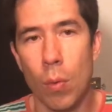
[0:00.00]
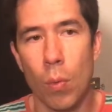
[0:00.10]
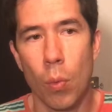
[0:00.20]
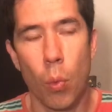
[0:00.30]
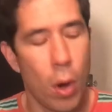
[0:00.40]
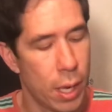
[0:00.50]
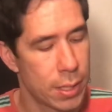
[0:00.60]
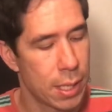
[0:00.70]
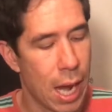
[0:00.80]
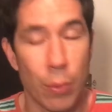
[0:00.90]

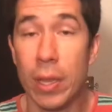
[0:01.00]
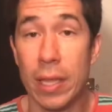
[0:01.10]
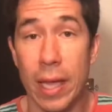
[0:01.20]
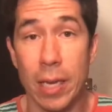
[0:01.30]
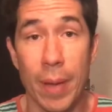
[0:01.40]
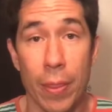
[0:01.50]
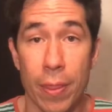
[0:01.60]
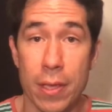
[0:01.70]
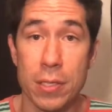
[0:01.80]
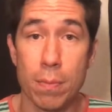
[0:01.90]
what I really like about
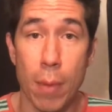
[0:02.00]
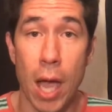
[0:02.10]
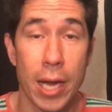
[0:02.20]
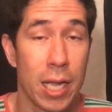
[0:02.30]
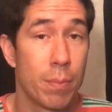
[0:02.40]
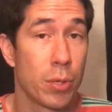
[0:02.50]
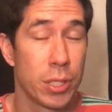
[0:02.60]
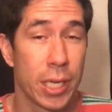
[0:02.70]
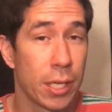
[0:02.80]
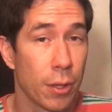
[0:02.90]
this mod in
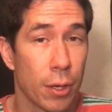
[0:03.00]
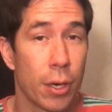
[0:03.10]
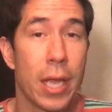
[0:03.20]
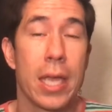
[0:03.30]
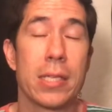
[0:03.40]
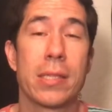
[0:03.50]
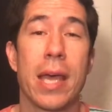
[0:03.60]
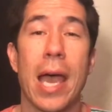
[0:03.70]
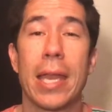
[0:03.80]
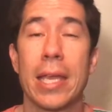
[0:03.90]
particular is
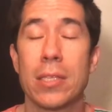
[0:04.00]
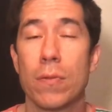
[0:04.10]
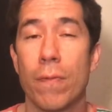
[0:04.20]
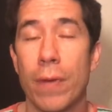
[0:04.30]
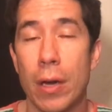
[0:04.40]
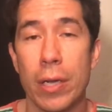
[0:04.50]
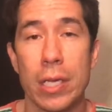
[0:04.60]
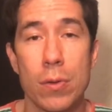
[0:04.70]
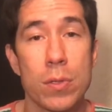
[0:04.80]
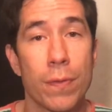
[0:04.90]
that it's very
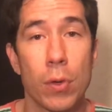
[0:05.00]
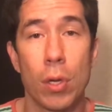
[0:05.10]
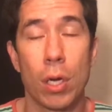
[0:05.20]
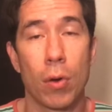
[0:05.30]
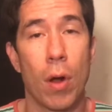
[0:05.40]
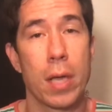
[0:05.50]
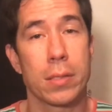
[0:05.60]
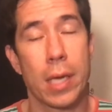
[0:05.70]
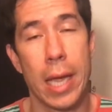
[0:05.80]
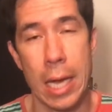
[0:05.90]
useful
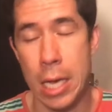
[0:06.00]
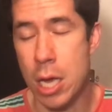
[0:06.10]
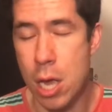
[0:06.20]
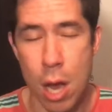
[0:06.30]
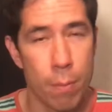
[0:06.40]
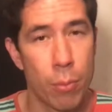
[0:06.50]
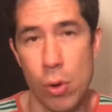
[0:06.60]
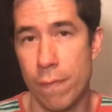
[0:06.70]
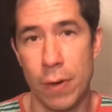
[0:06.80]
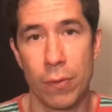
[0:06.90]
across a number
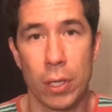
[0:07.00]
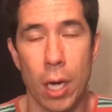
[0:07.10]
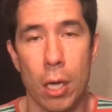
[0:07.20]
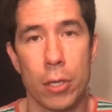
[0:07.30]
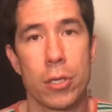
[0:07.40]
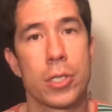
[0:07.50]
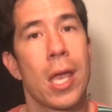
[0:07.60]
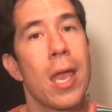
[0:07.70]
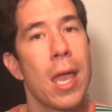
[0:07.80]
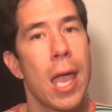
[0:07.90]
of different colors,
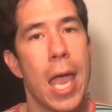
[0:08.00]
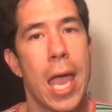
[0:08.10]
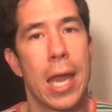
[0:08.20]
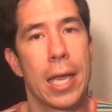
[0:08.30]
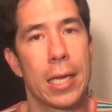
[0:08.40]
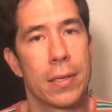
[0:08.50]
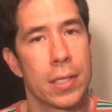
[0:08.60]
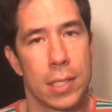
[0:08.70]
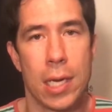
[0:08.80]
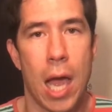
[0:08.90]
and it
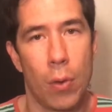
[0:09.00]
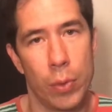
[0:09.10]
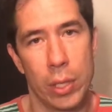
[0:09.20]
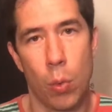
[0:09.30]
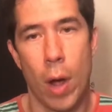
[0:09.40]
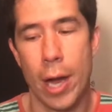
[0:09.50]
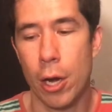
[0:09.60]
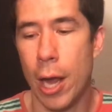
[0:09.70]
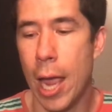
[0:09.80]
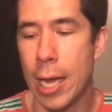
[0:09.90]
does not
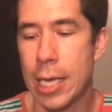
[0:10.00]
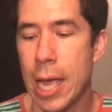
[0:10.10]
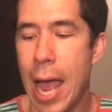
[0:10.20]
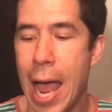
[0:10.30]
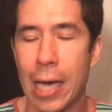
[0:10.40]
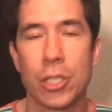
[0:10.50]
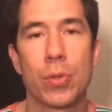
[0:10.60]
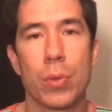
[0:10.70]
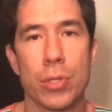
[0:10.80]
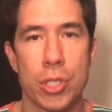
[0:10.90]
require any
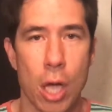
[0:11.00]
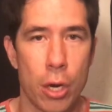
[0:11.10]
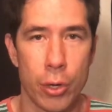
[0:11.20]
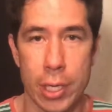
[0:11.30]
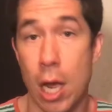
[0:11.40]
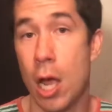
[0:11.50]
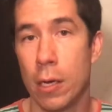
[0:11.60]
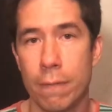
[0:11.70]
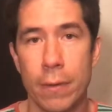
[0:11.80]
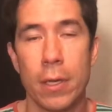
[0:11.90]
actual soldering
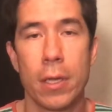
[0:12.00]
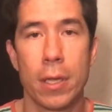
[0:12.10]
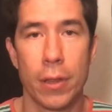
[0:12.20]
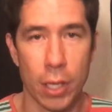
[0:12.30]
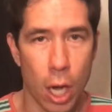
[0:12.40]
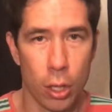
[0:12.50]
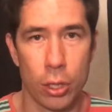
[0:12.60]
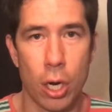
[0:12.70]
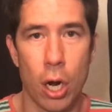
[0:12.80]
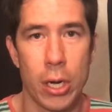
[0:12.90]
of the color
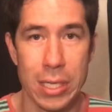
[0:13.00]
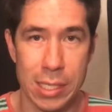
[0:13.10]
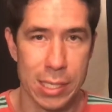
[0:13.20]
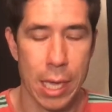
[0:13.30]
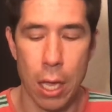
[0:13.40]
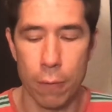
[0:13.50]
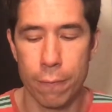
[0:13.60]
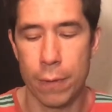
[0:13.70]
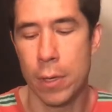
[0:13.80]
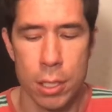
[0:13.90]
card
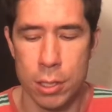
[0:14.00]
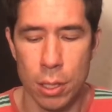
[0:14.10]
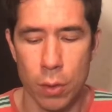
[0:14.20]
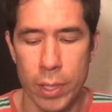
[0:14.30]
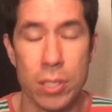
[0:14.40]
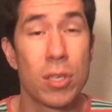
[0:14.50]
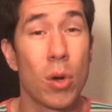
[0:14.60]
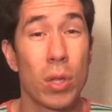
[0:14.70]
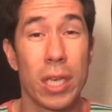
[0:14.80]
itself. So it's totally